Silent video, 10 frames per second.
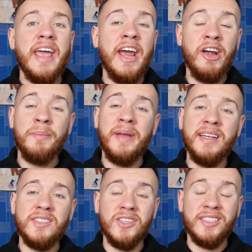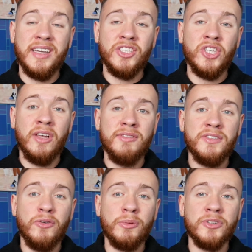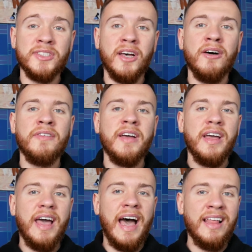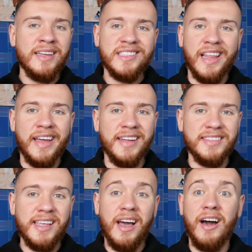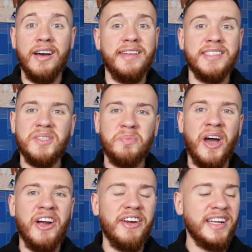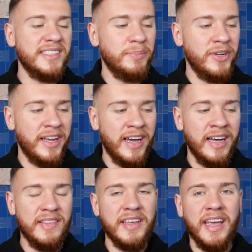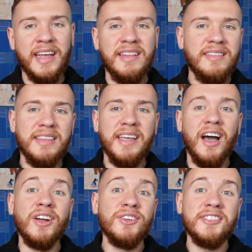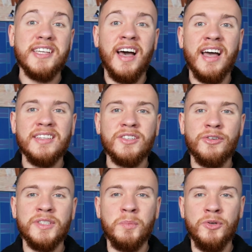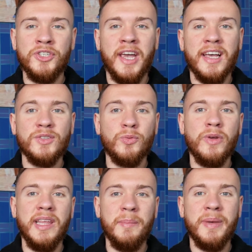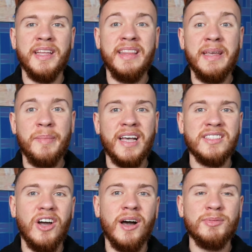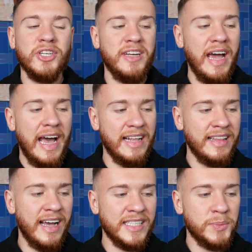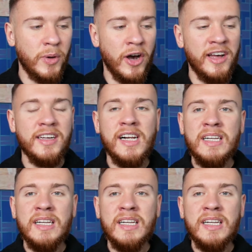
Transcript: Aaron Baines looks like a shell of his former self. Alex Len is uninspiring, to put it kindly. And the undersized Chris Boucher has really been the best option at that spot.